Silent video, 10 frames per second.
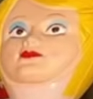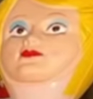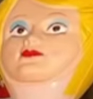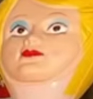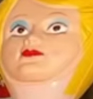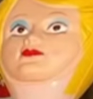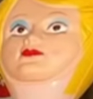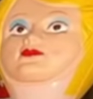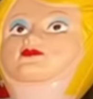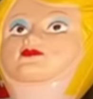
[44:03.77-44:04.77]

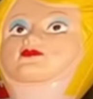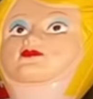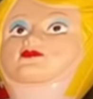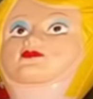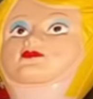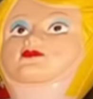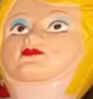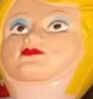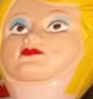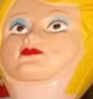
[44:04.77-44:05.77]

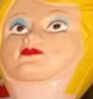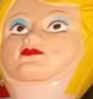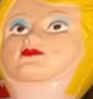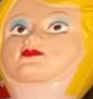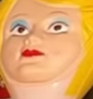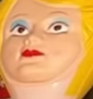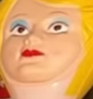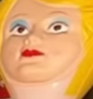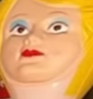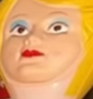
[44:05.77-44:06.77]

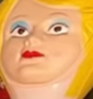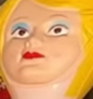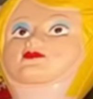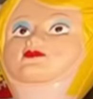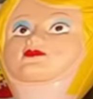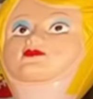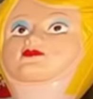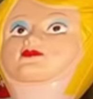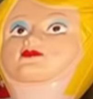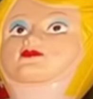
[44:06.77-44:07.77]

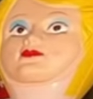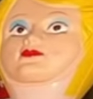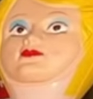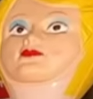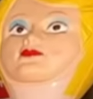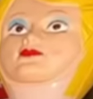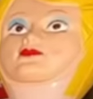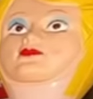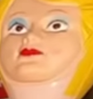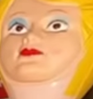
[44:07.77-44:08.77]

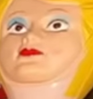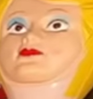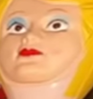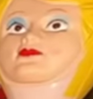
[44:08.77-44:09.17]
[no speech]